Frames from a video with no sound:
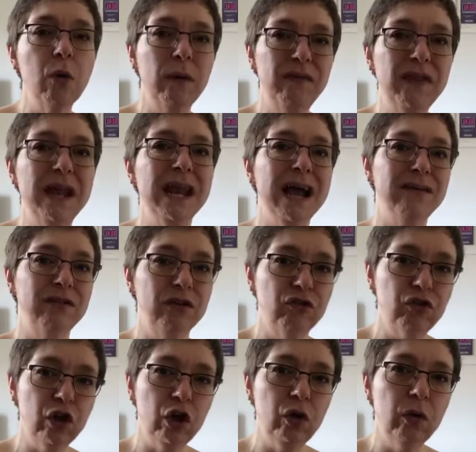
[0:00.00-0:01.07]
and then having
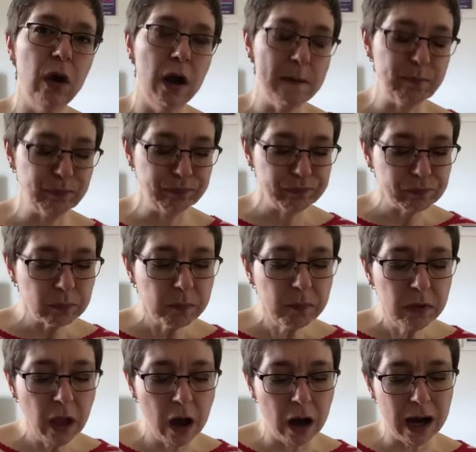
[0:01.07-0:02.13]
to
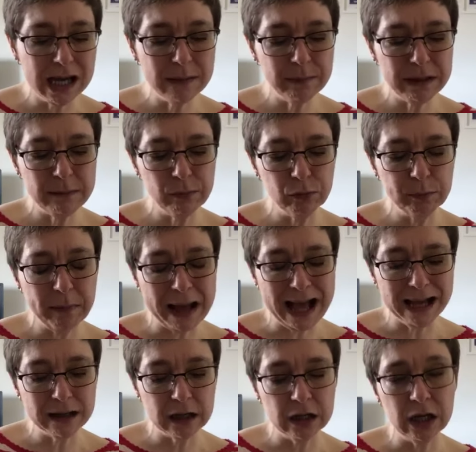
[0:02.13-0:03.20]
hire people
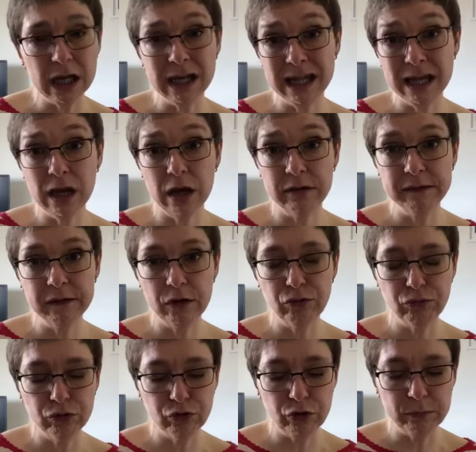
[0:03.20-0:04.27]
back and incurring
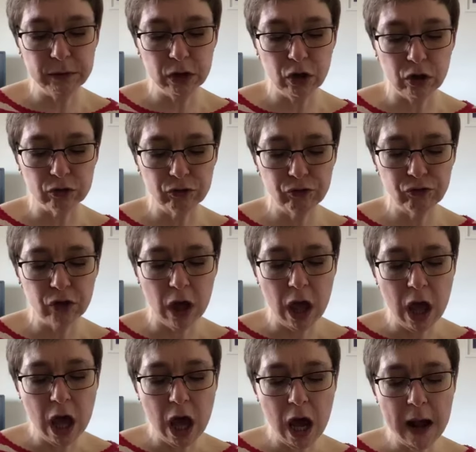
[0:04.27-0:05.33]
those recruitment costs.
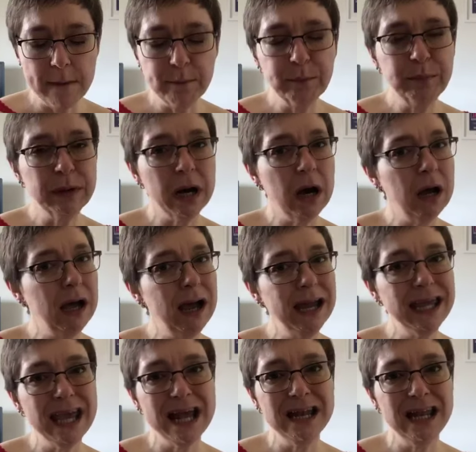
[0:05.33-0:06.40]
But
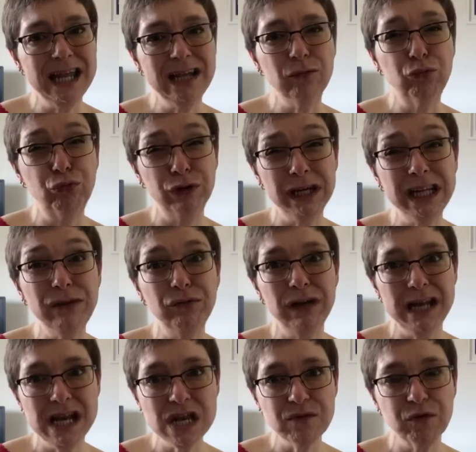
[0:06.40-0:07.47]
again, it
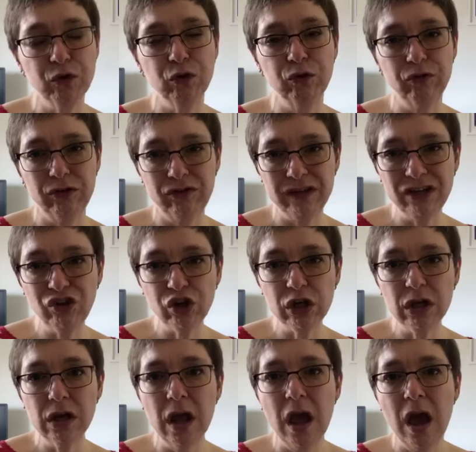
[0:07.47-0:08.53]
really difficult
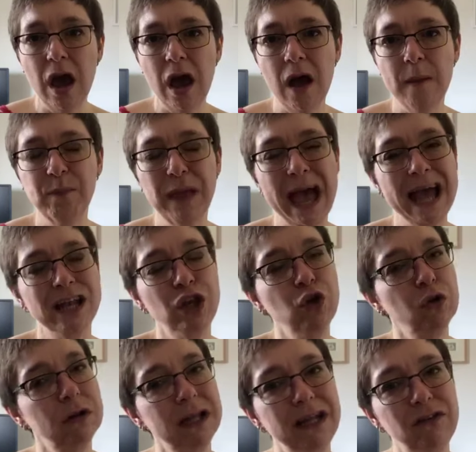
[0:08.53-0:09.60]
decision, and
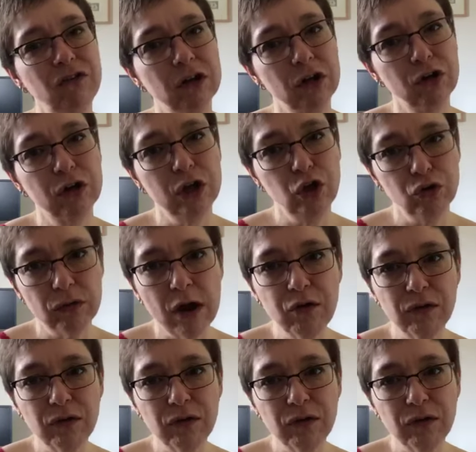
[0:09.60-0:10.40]
you'll need to look at your own